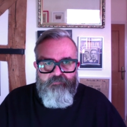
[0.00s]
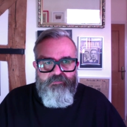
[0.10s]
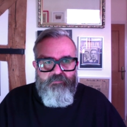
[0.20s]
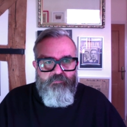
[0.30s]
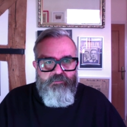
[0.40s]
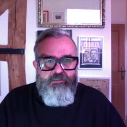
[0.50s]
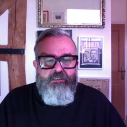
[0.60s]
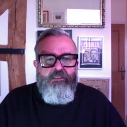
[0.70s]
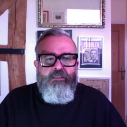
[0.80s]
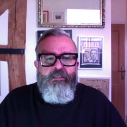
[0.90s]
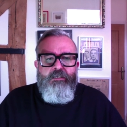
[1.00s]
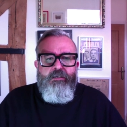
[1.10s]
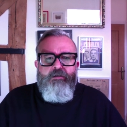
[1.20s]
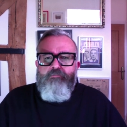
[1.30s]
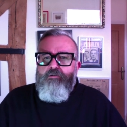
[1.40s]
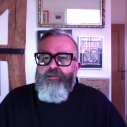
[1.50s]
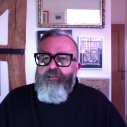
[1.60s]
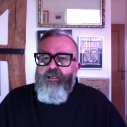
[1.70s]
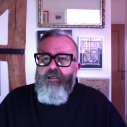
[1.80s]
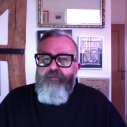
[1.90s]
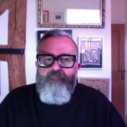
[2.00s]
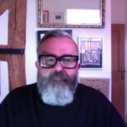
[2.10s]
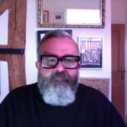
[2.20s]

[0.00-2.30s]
some reason. Right, a